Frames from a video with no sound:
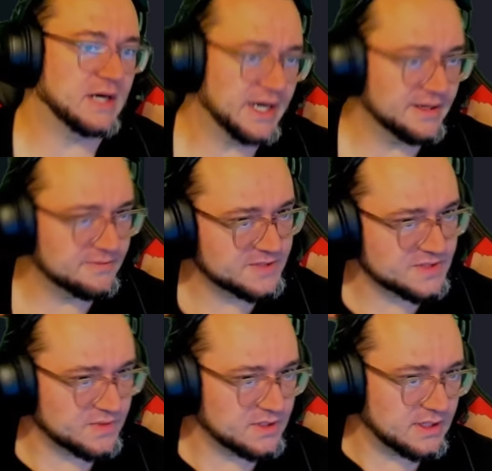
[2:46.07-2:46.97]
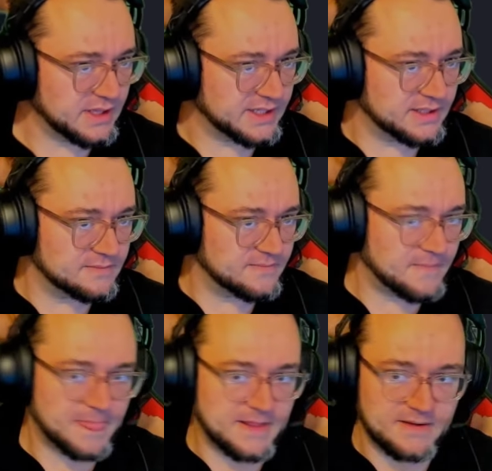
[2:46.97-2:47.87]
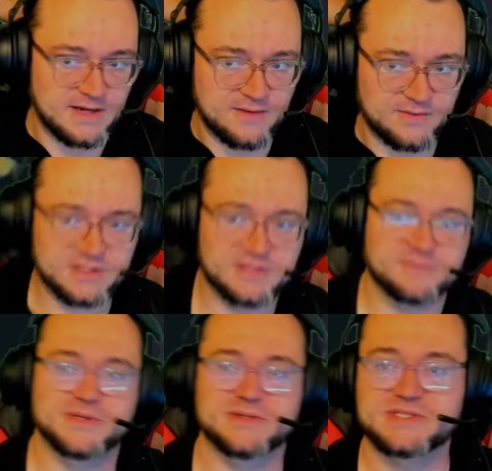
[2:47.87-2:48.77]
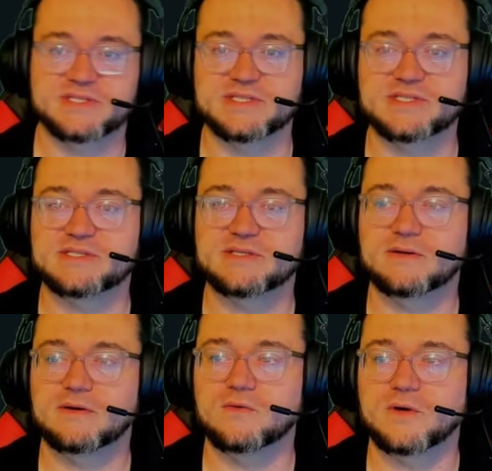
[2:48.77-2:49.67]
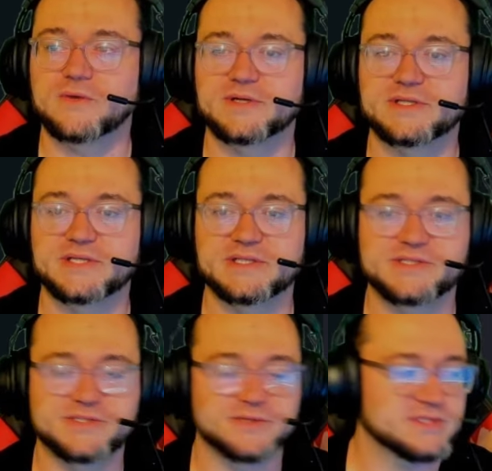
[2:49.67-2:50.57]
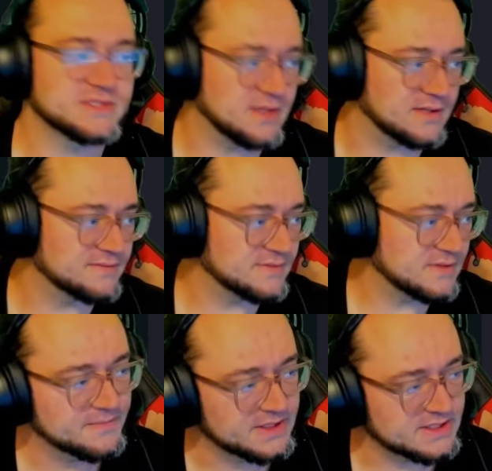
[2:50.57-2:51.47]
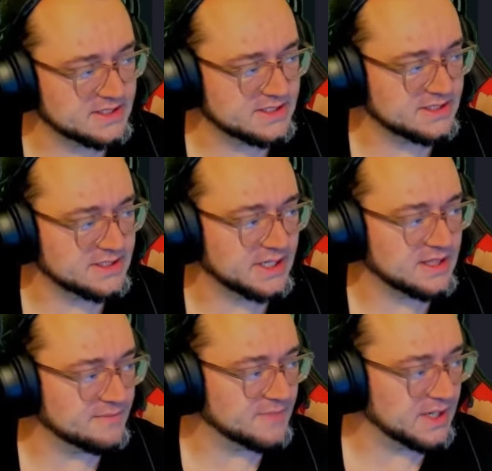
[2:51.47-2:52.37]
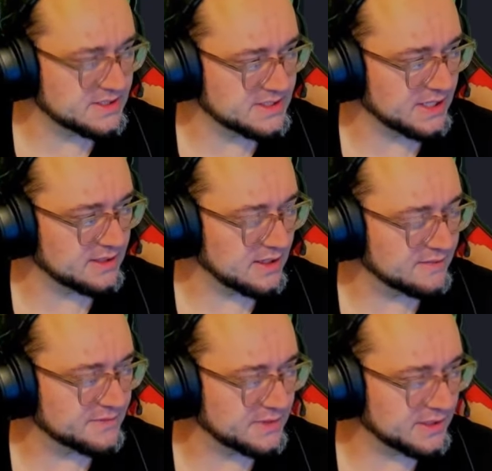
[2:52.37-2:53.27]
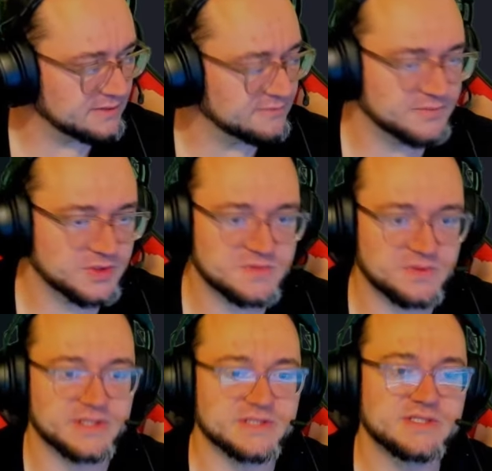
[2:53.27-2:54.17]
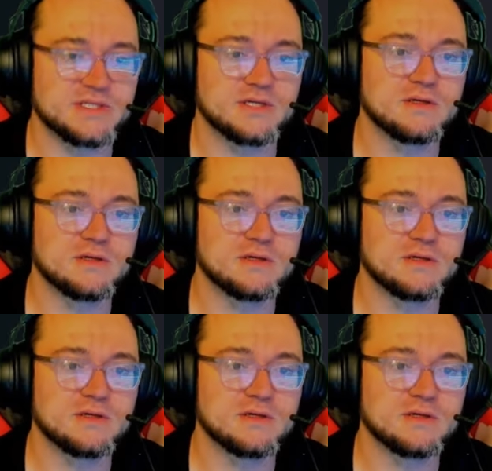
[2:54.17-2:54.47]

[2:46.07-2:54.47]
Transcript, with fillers: I just want like I wanted to post this, or I wanted to at least show this off because this is like the mindset I feel like of most players.